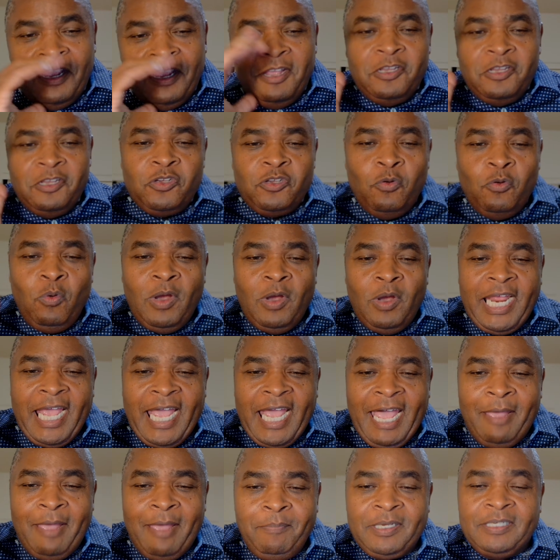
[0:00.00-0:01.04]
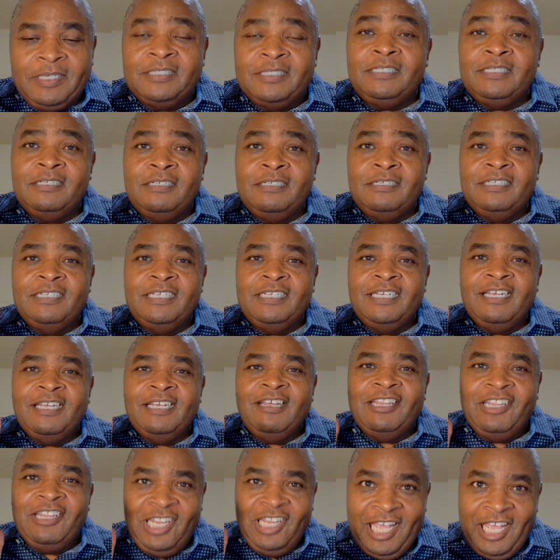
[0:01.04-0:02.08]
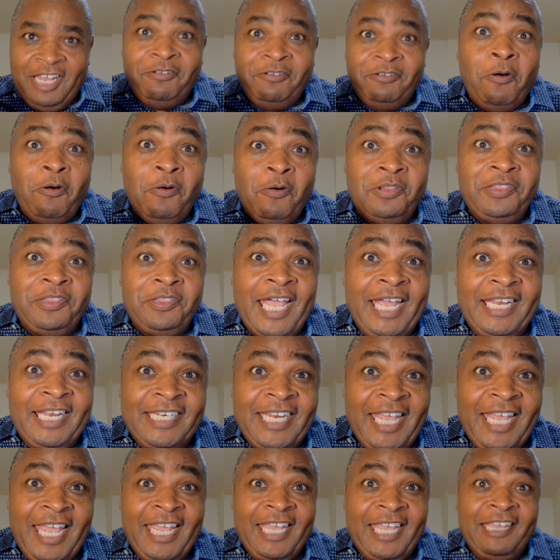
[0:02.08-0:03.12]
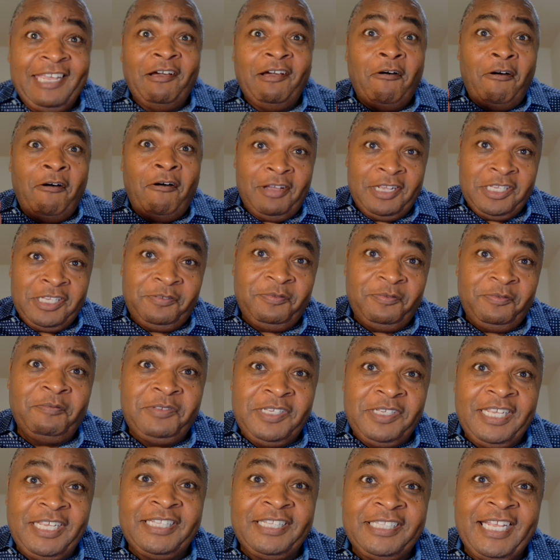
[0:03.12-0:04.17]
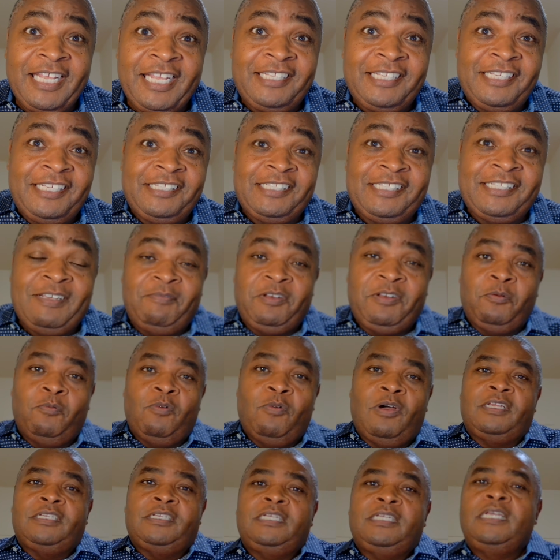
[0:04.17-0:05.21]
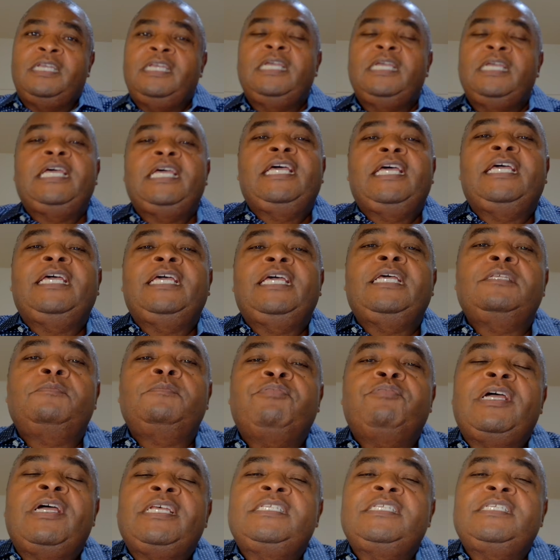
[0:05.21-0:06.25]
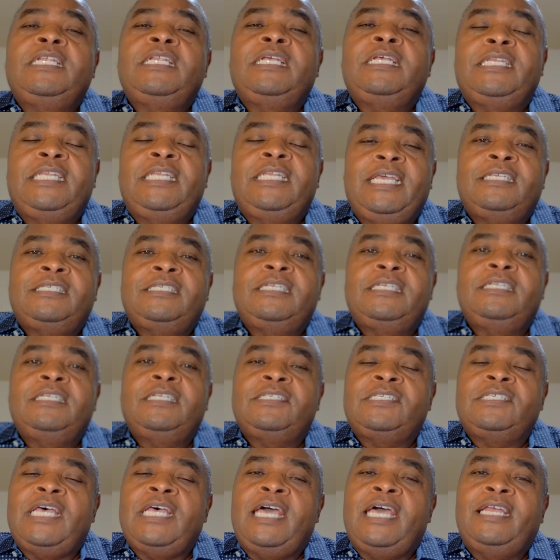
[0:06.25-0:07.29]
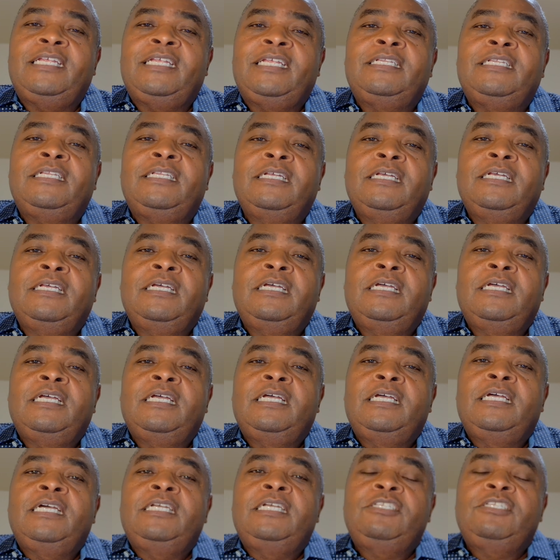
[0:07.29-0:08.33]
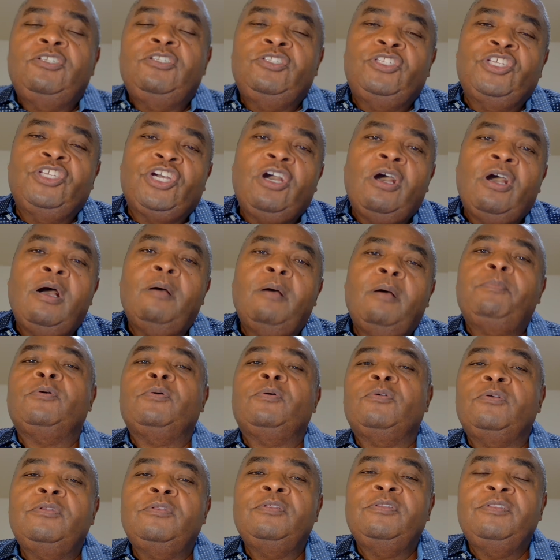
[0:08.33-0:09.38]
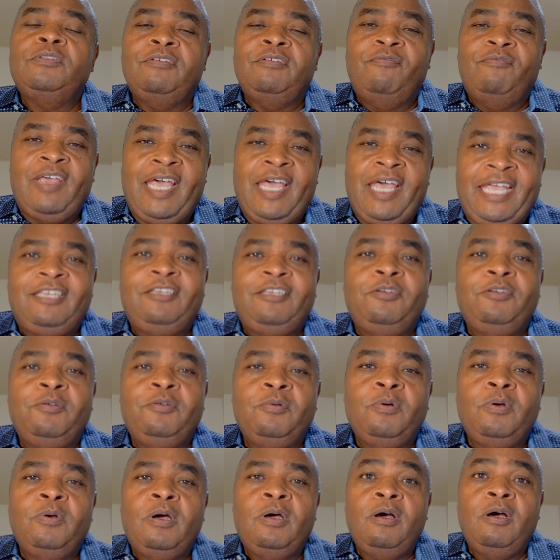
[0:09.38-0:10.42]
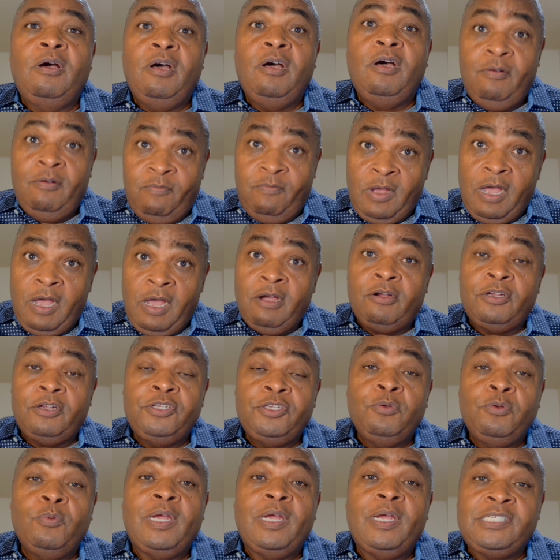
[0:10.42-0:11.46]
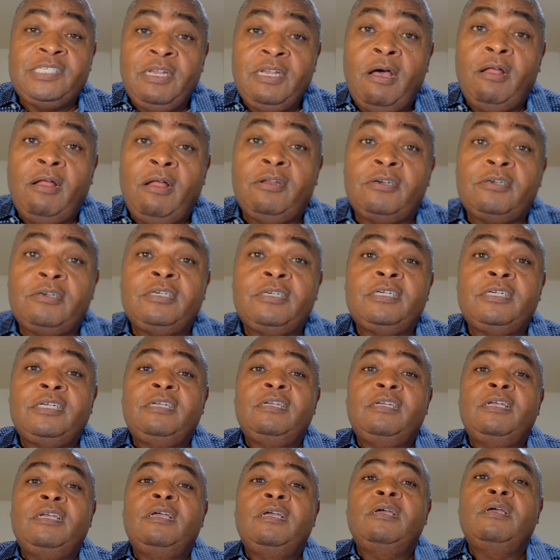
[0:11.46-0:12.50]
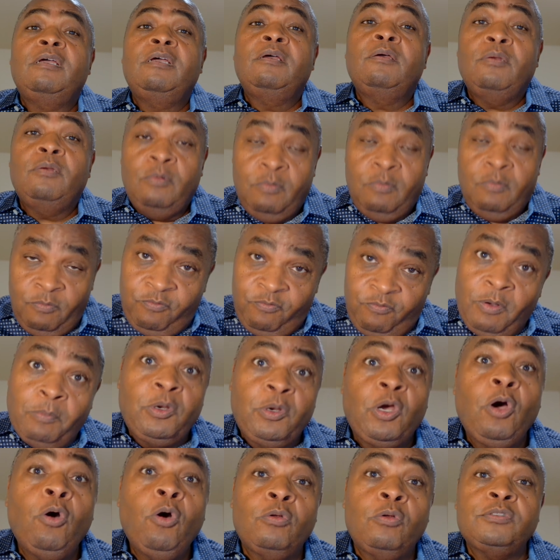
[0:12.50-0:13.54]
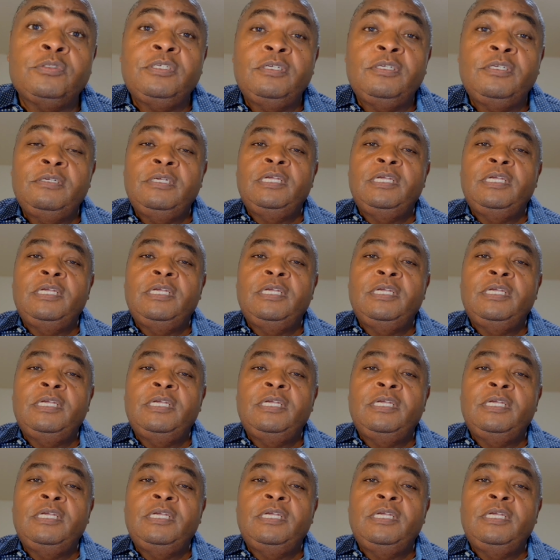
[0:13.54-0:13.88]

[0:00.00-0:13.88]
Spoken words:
So what happened later on that day, August 15th, 1971, is President Nixon decided to decouple the value of our US dollar from gold.